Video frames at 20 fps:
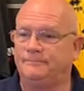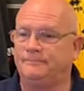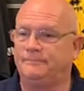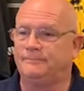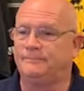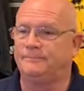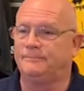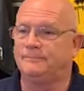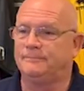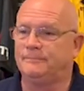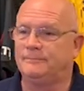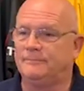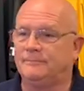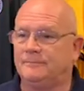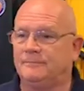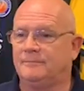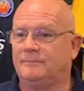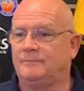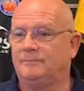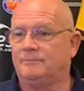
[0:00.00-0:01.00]
John
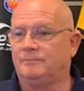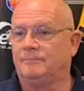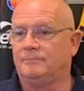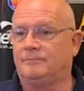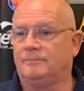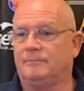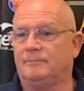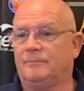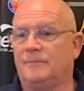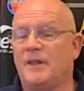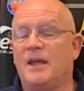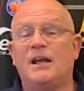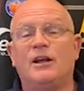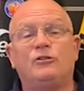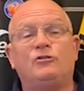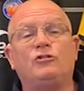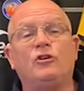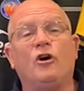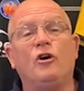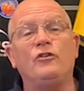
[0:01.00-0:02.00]
Martin.
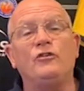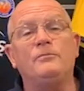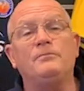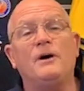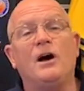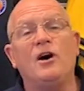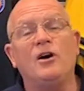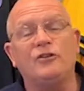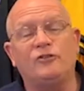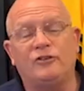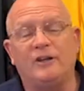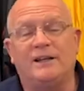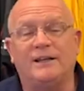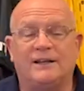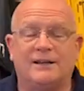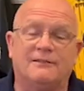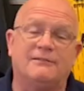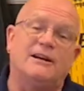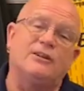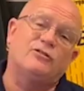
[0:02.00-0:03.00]
John Martin,
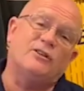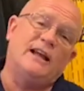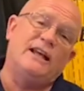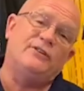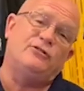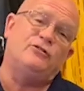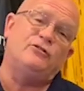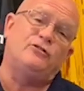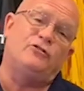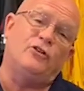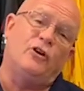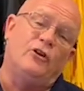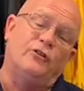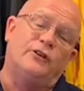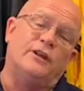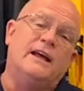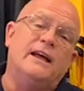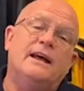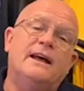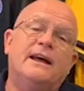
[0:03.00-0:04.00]
congratulations,
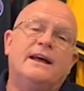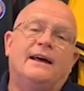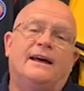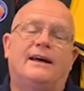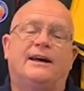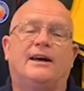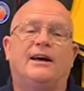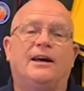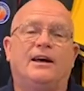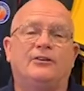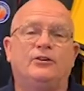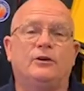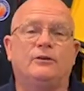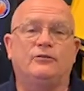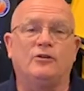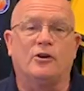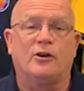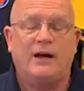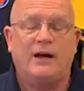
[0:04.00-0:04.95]
John. Uh, you've got